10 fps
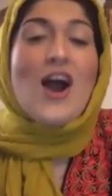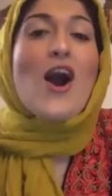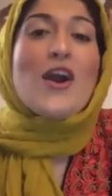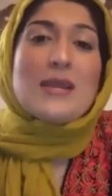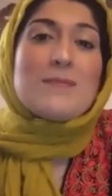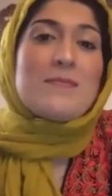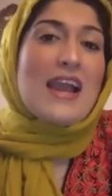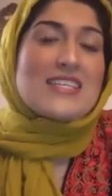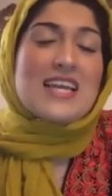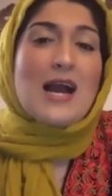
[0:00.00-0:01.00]
Our
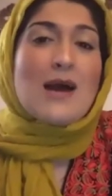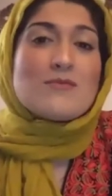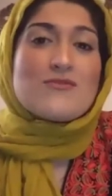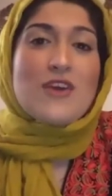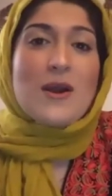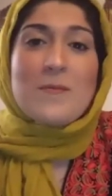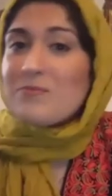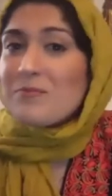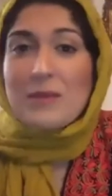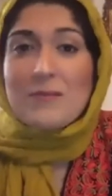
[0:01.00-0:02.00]
impact comes from
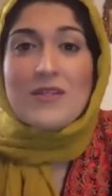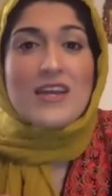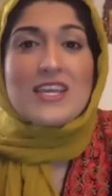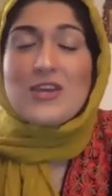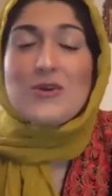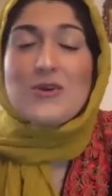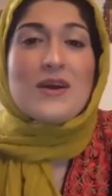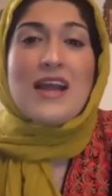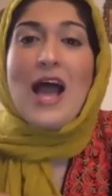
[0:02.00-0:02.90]
people like you,